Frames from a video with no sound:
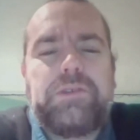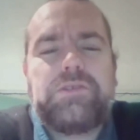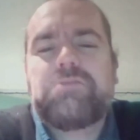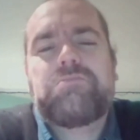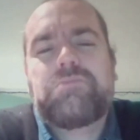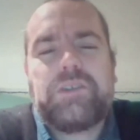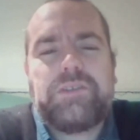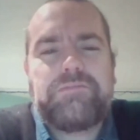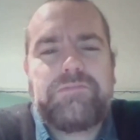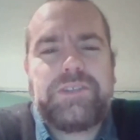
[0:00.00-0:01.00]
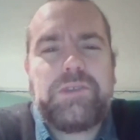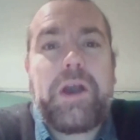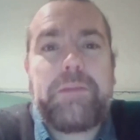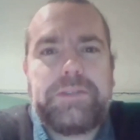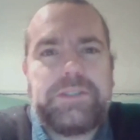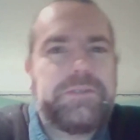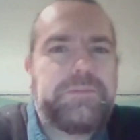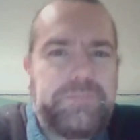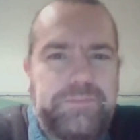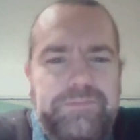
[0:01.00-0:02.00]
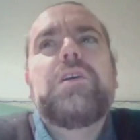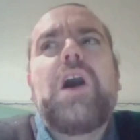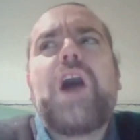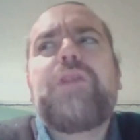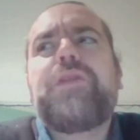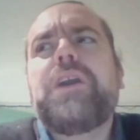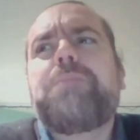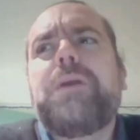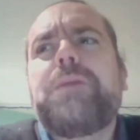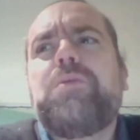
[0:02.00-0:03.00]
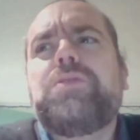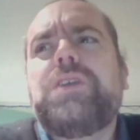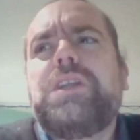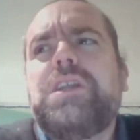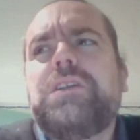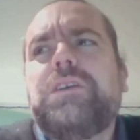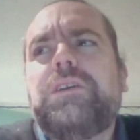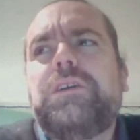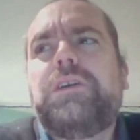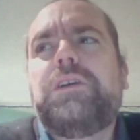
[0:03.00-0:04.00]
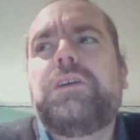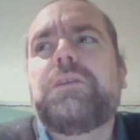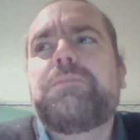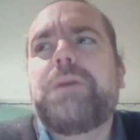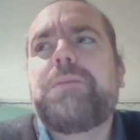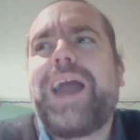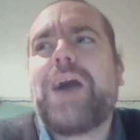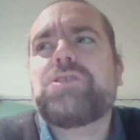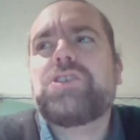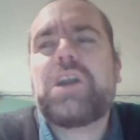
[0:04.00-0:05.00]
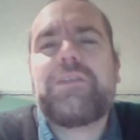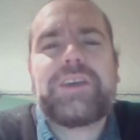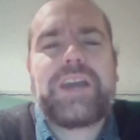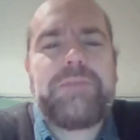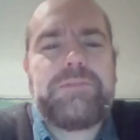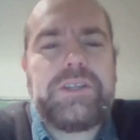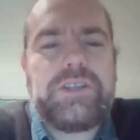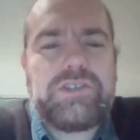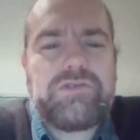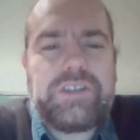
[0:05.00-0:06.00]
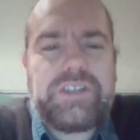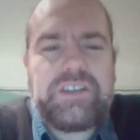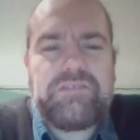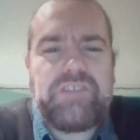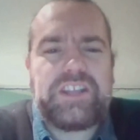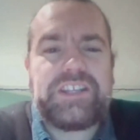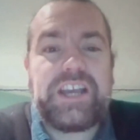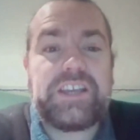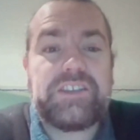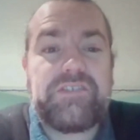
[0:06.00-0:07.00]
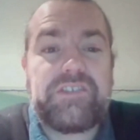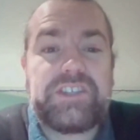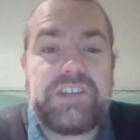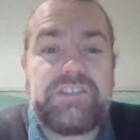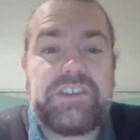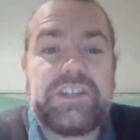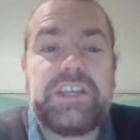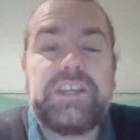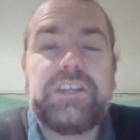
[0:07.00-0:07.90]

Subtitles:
You just got to see what happens. I think people outside of the games industry didn't really take us very seriously.